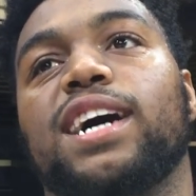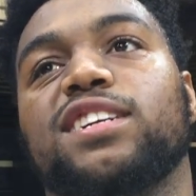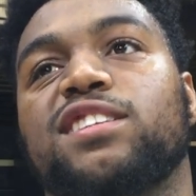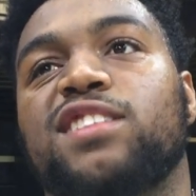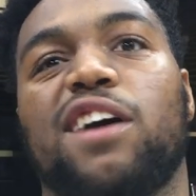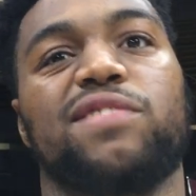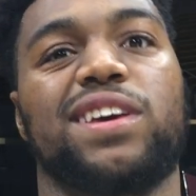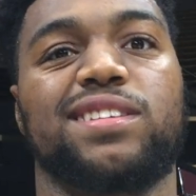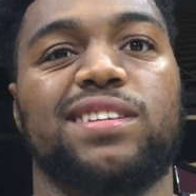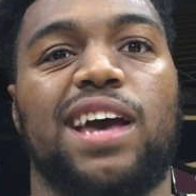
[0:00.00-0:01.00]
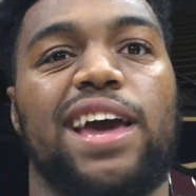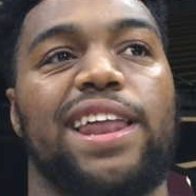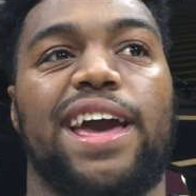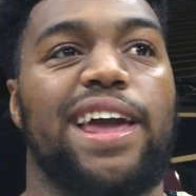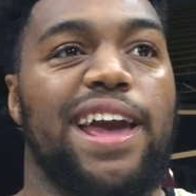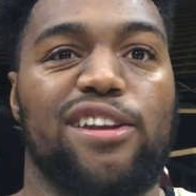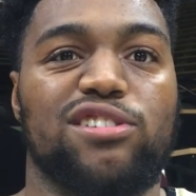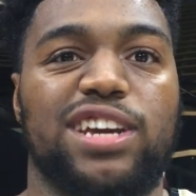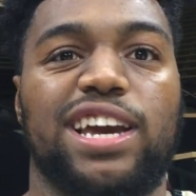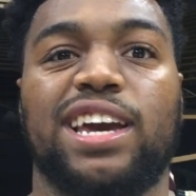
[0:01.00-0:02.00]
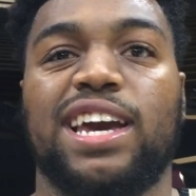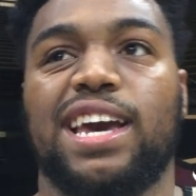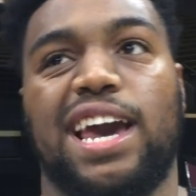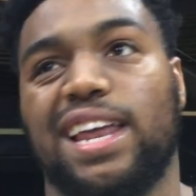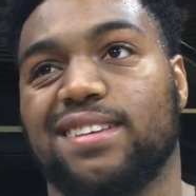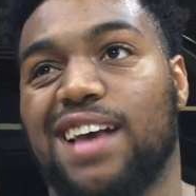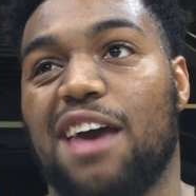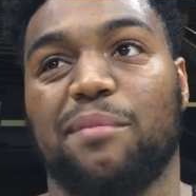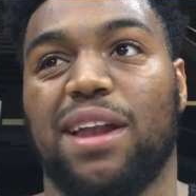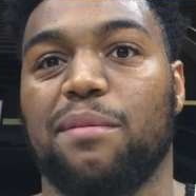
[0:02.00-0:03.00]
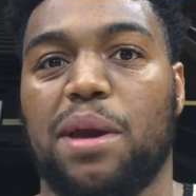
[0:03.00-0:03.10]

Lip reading: Just toughness and energy and excitement.